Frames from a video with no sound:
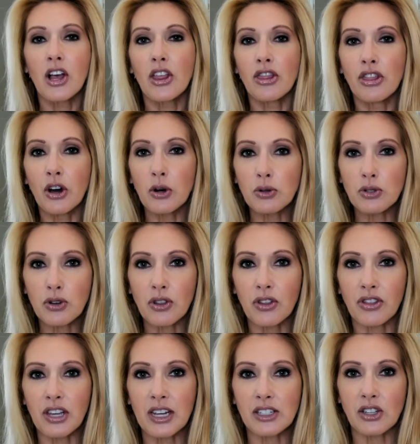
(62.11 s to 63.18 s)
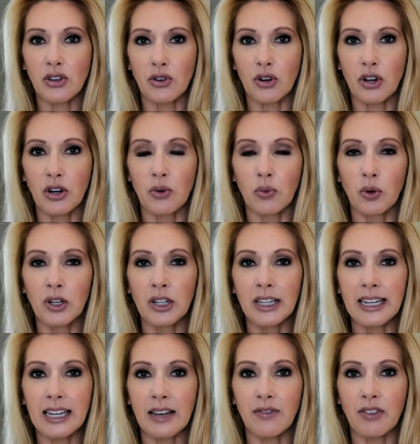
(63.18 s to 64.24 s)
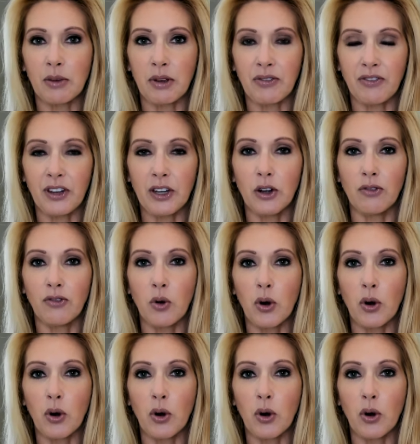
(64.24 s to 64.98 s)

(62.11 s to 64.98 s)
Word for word: Those are the things that are going to really give them a feel